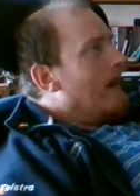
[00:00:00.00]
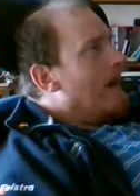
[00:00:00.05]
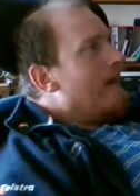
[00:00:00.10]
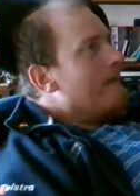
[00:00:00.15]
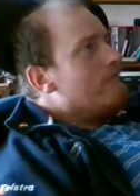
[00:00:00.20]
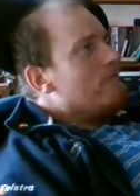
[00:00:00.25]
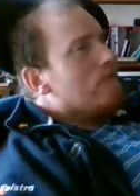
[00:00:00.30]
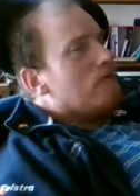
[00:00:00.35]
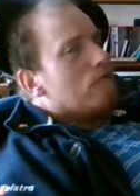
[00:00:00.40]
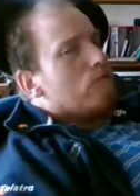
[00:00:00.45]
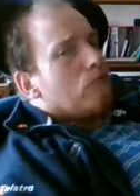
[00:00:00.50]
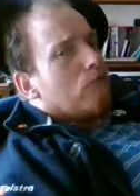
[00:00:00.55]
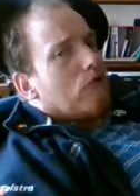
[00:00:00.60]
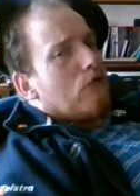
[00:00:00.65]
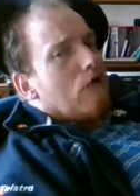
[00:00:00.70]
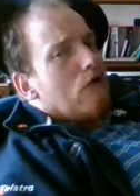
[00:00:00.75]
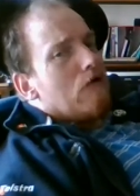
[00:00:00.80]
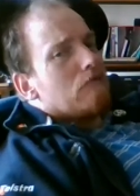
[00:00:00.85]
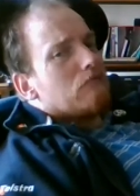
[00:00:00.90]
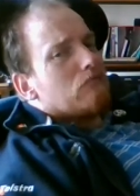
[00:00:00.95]
And you've
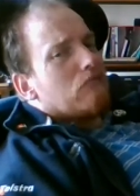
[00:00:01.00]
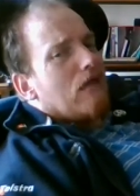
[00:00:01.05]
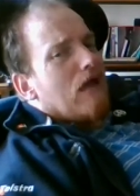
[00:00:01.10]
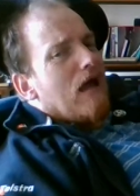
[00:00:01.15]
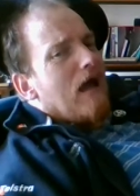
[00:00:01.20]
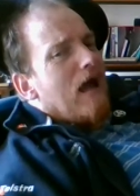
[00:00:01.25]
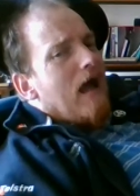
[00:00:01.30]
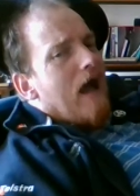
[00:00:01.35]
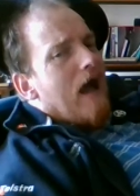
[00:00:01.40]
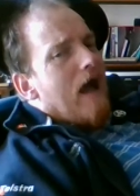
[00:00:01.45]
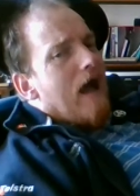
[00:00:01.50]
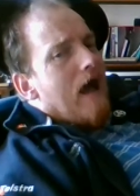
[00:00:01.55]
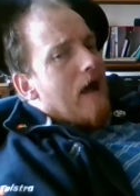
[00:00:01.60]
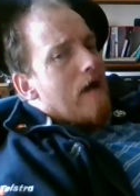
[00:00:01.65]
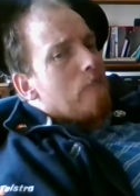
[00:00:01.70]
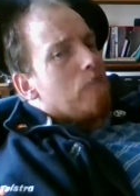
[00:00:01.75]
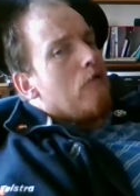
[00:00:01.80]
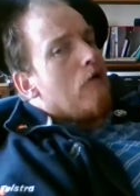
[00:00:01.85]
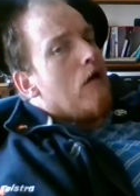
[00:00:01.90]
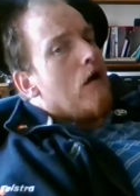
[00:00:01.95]
got to
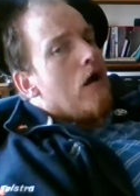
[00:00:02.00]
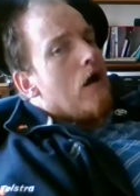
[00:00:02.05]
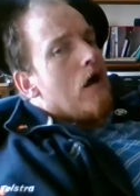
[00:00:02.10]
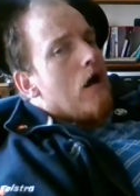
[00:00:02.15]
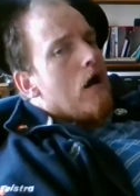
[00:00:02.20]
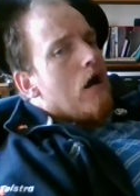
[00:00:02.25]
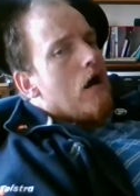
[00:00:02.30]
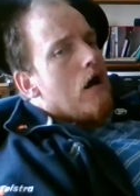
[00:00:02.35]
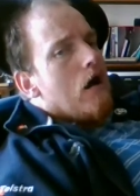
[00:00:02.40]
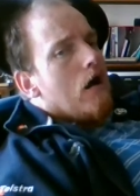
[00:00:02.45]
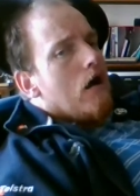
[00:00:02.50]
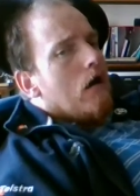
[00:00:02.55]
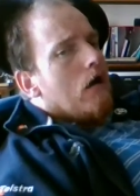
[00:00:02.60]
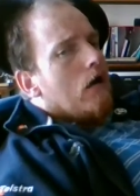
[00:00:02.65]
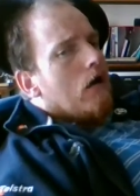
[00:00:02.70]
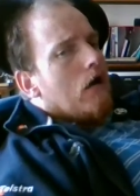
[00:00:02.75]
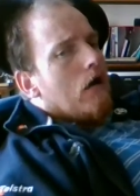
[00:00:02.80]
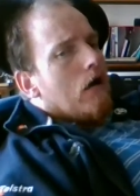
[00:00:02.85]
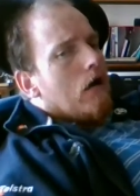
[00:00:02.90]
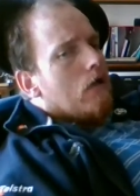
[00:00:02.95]
have
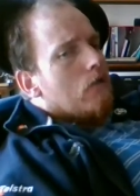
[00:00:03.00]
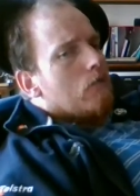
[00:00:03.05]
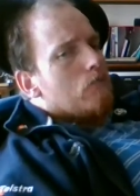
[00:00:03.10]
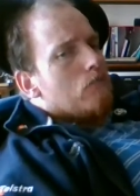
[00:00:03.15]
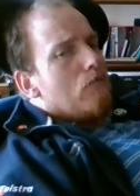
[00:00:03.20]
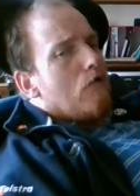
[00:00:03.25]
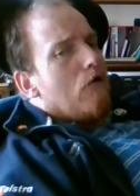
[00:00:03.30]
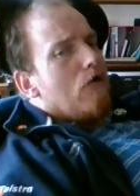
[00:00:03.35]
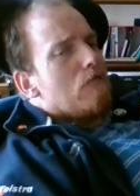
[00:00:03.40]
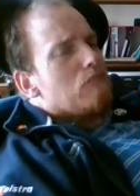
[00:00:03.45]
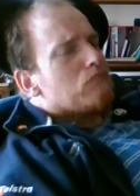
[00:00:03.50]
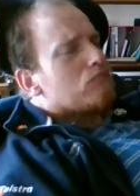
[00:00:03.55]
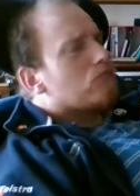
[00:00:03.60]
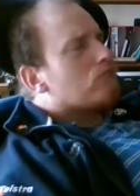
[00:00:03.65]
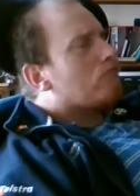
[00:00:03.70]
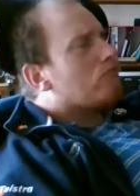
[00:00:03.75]
not